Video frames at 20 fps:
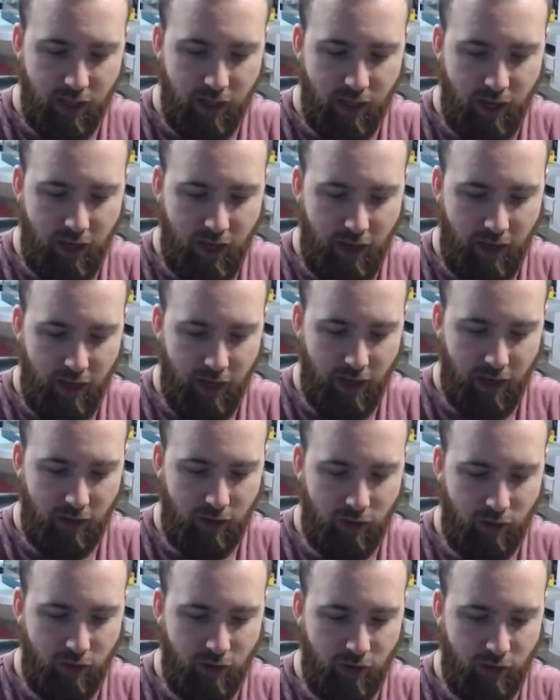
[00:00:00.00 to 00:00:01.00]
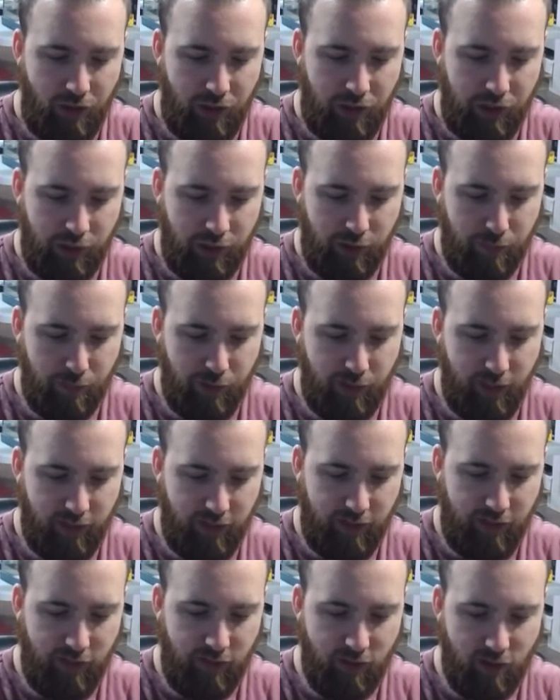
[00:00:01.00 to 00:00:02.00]
and uh, you know you could just pluck
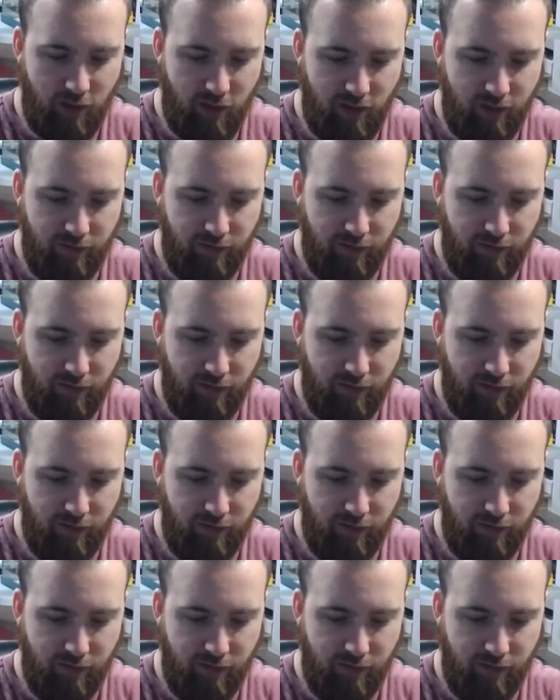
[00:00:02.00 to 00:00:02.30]
these off,